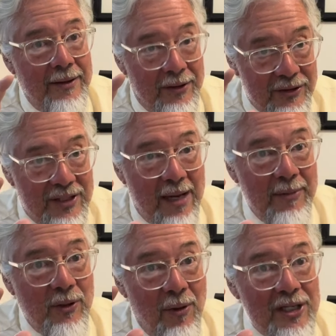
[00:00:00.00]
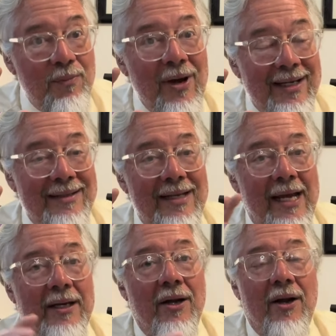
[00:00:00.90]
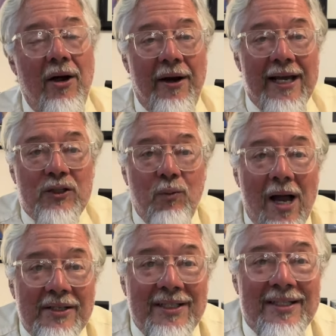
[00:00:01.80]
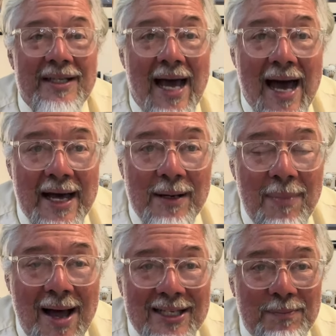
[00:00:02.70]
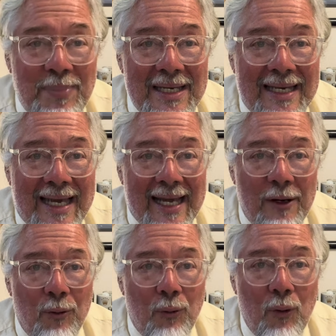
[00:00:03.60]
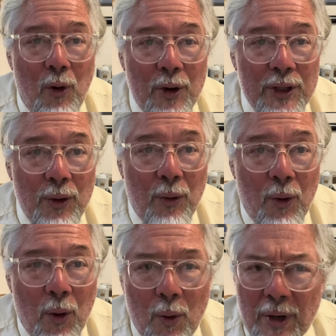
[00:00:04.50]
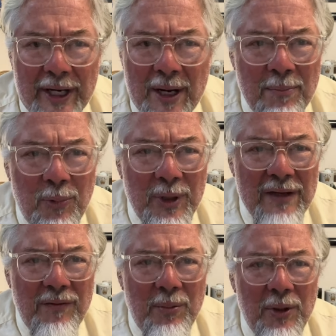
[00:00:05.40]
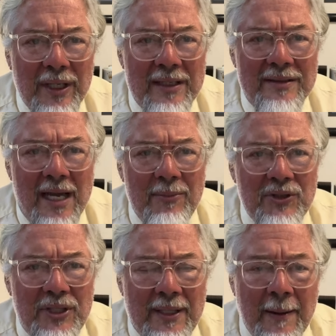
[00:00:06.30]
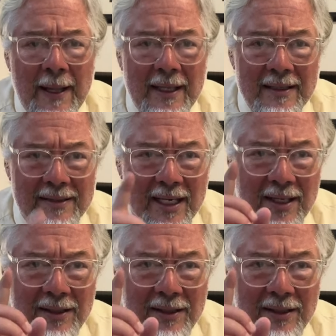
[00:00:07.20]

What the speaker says: Understand me? The watch market is dead. Our next watch is an Audemars Piguet Royal Oak, an unbelievable looking time machine. Take a